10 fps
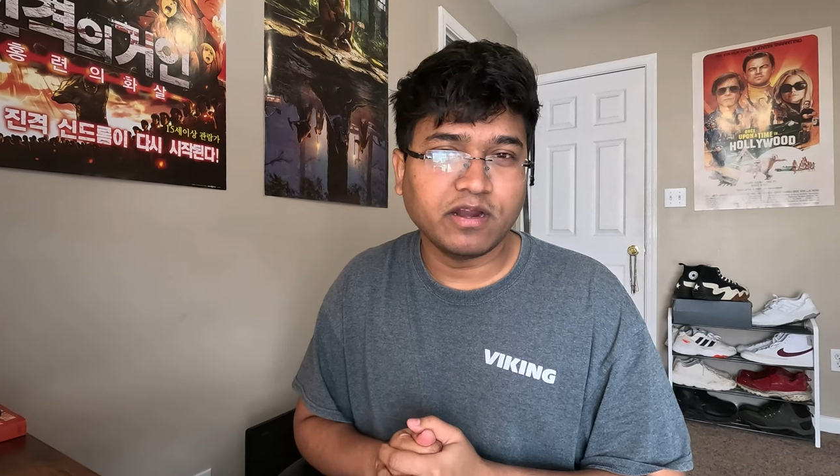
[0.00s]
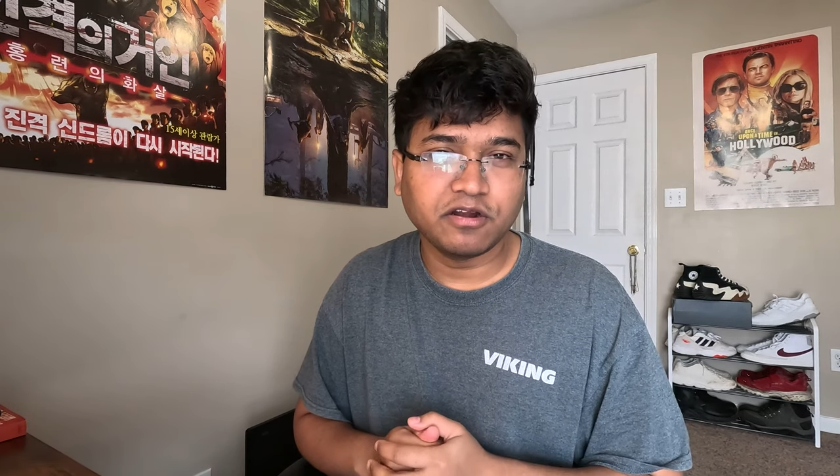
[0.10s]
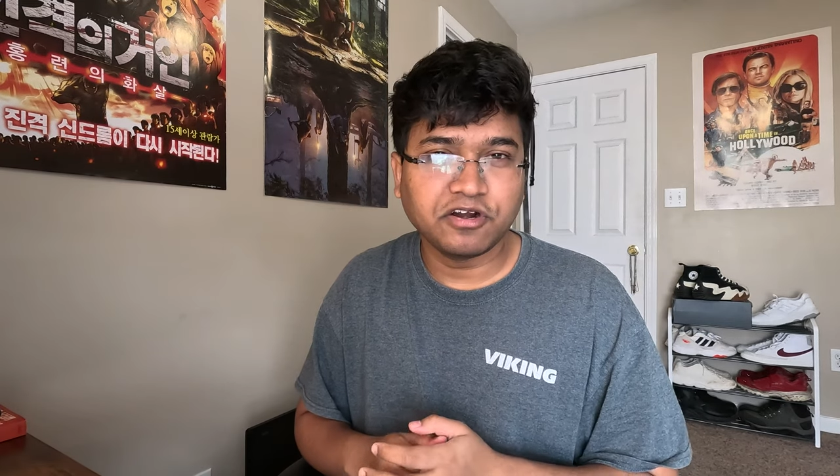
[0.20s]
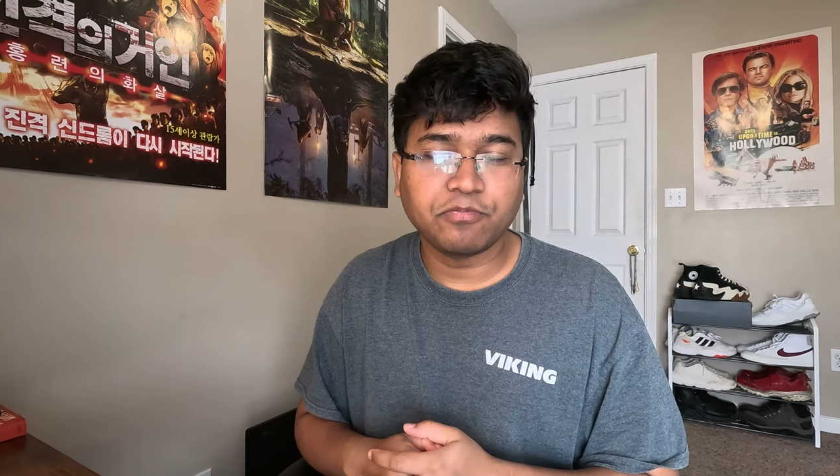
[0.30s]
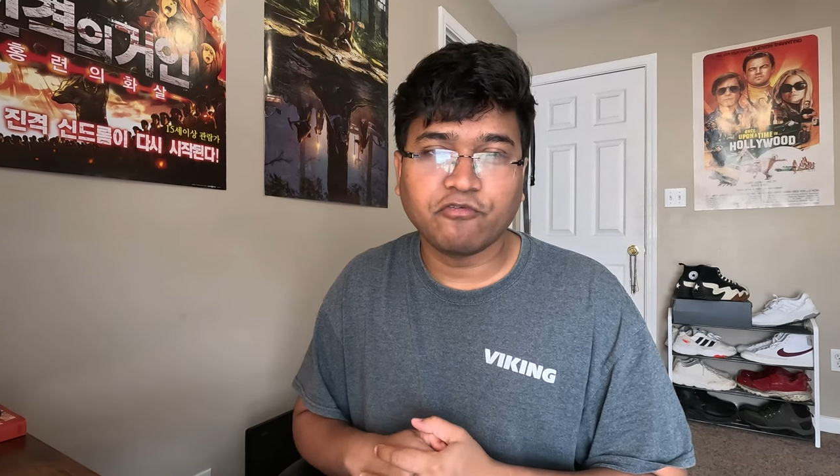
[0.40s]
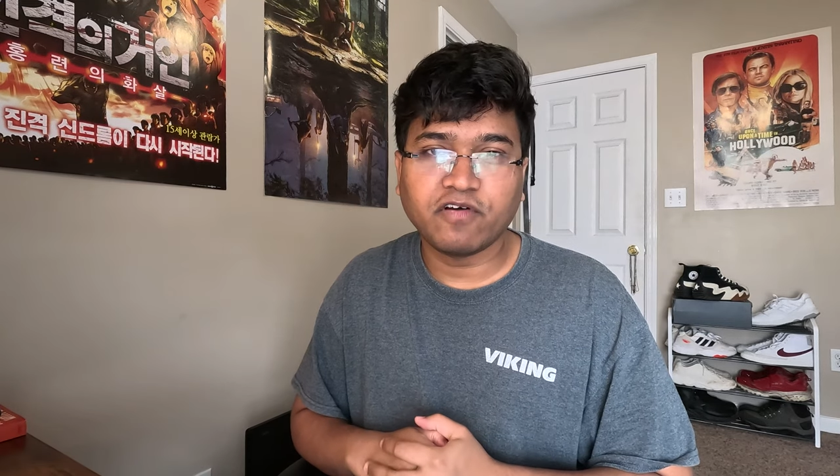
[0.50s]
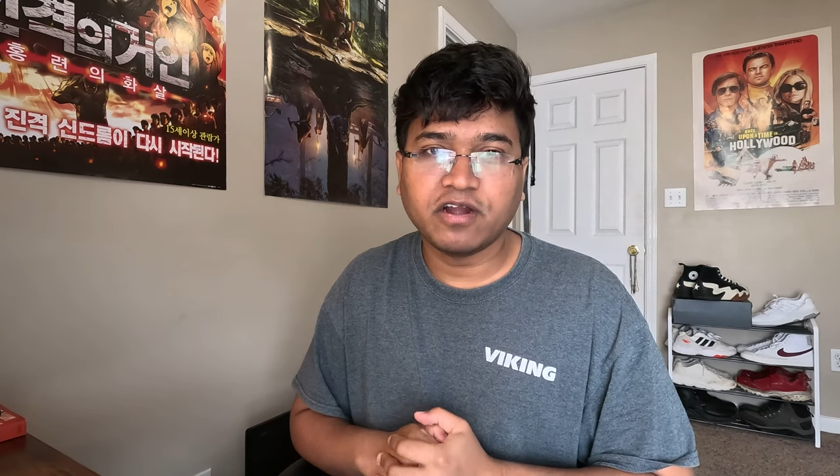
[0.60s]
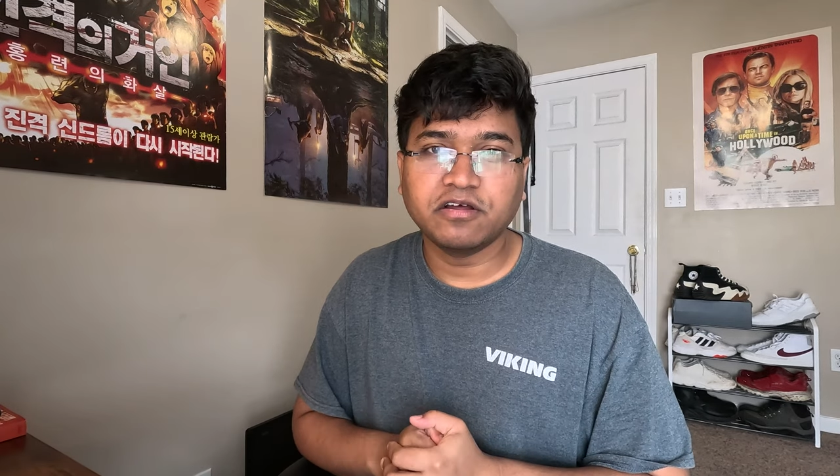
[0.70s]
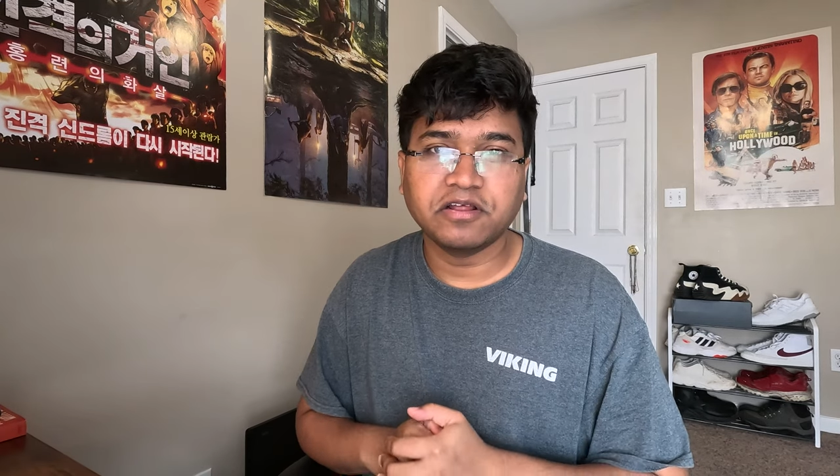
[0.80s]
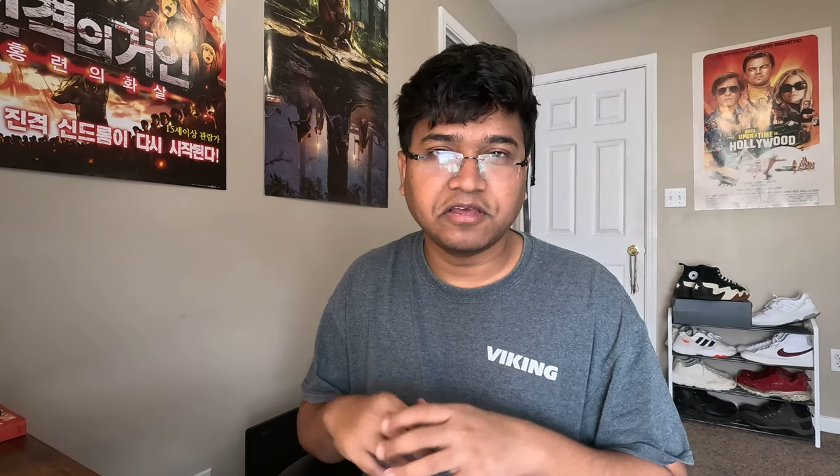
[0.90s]
internet
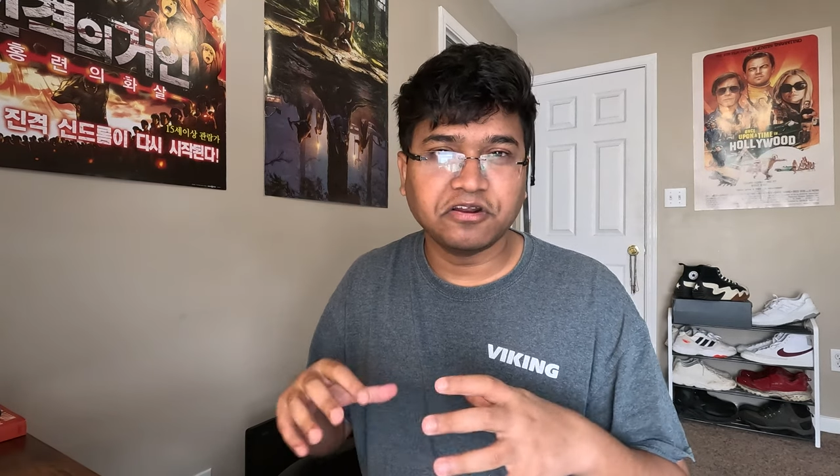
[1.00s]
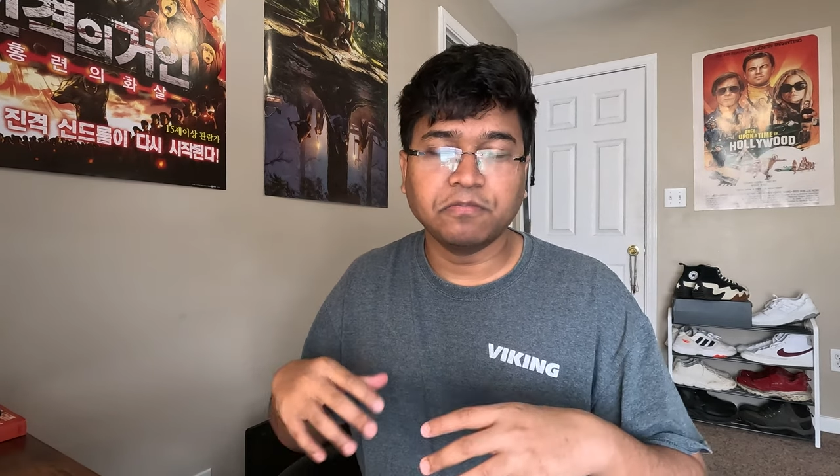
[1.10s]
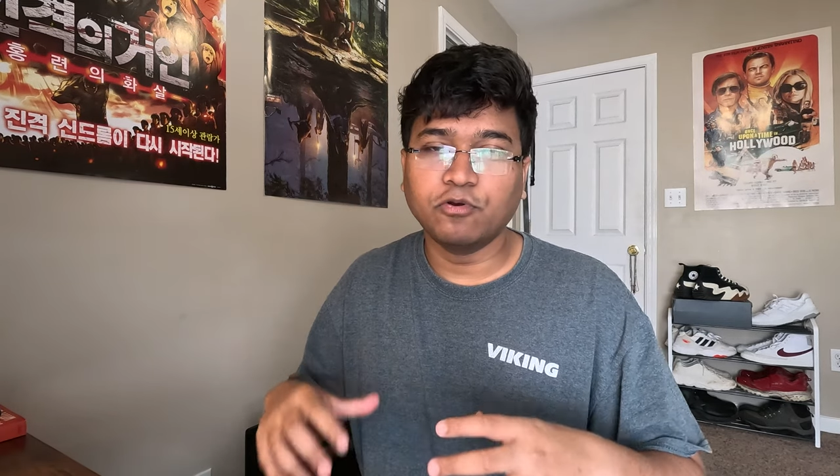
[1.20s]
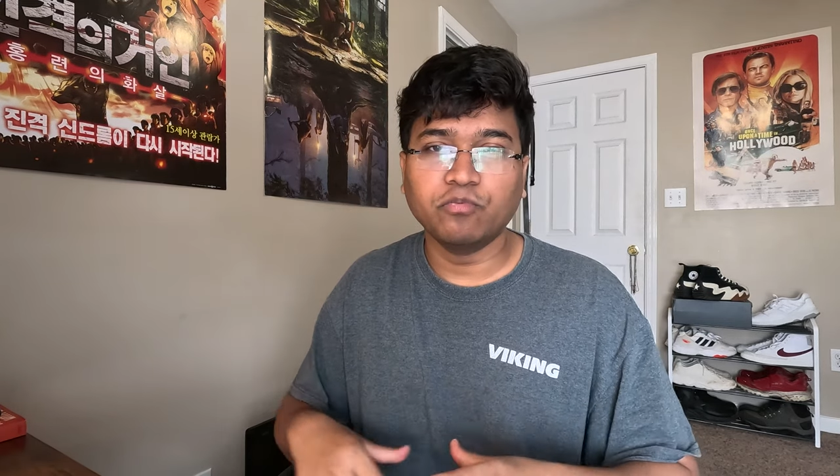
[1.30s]
provider here in